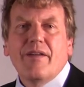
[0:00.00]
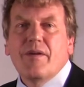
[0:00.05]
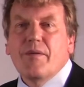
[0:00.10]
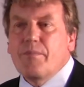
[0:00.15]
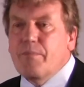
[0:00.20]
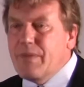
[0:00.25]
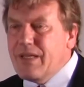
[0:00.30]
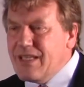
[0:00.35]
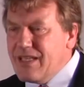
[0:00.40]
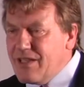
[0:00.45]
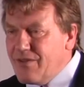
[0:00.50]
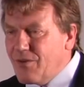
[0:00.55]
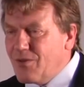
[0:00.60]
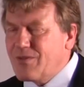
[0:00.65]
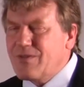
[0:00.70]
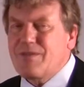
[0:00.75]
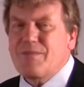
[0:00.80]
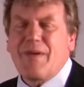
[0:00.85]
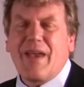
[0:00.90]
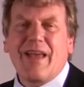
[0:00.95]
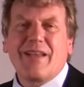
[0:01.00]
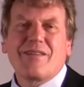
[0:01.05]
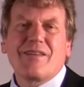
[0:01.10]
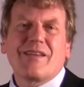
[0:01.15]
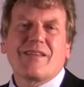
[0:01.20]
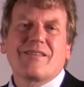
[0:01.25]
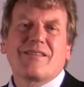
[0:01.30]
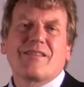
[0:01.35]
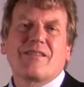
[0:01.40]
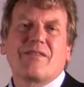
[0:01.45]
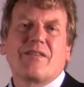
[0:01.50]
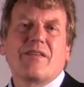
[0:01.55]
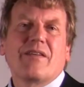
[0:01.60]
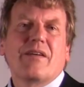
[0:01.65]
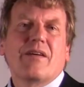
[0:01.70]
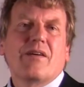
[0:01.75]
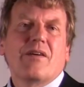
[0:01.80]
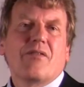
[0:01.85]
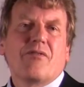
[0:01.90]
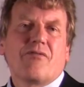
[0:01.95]
medieval semantics
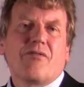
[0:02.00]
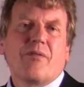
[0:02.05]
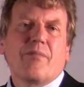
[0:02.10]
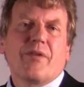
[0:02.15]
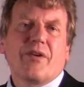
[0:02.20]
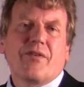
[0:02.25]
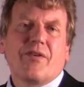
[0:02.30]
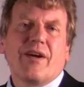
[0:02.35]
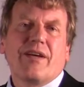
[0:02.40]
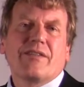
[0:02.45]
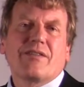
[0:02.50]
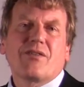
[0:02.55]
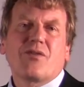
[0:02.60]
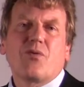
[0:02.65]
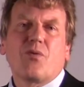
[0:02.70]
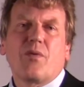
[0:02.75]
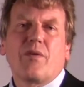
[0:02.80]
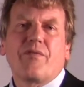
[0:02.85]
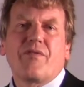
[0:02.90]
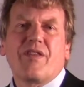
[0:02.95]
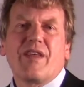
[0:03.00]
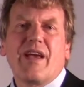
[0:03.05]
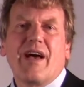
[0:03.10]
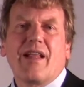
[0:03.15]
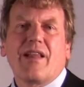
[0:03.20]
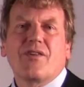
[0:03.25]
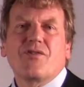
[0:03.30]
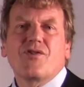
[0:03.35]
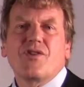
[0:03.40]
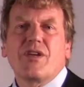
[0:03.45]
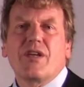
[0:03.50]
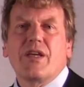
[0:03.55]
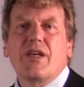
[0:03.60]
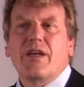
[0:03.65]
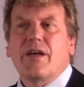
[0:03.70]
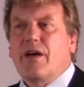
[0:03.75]
from the Christ School of Theology